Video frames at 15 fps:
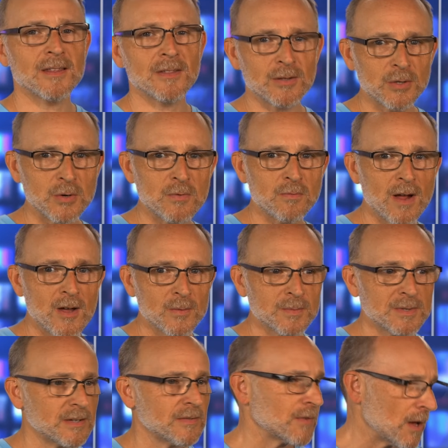uh, the two
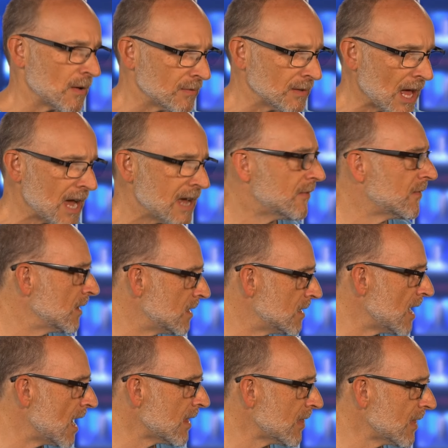realms of, of life and
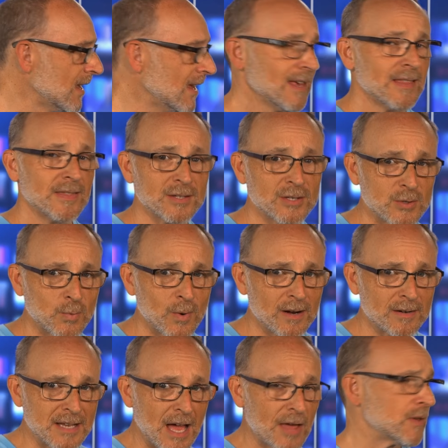death. This is where
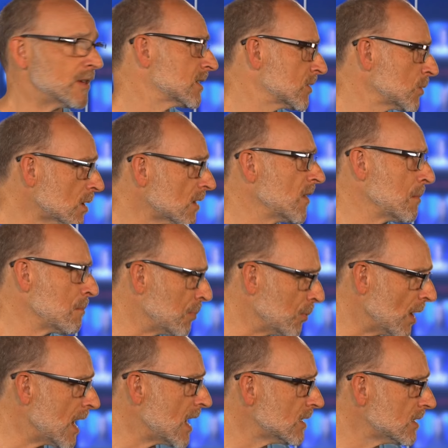death is sort of
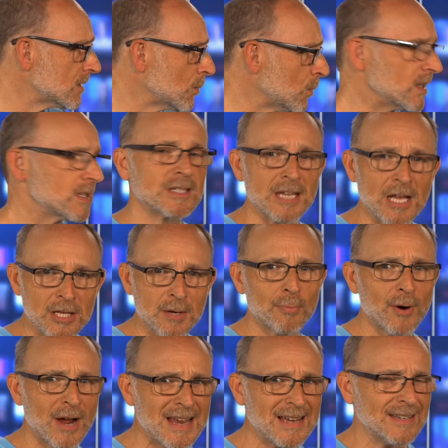embraced. We
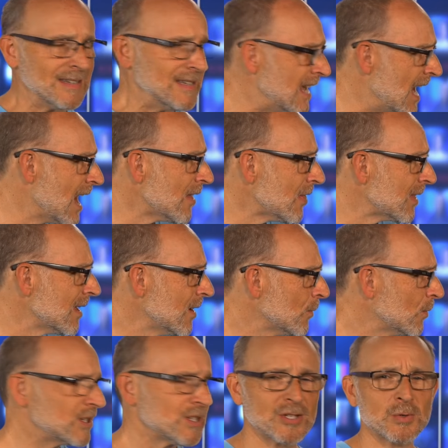celebrate death,
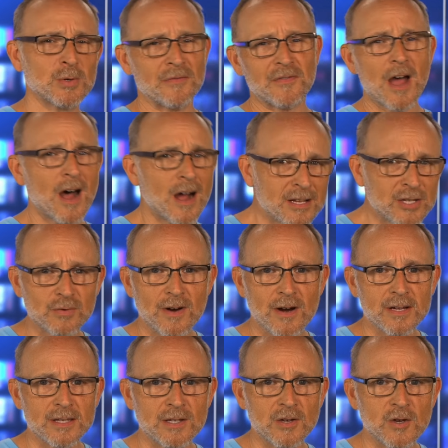which is sort of
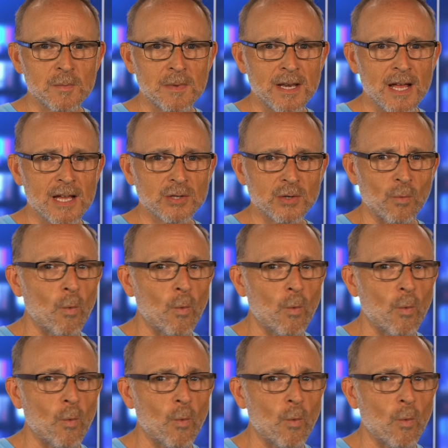contrary to human nature.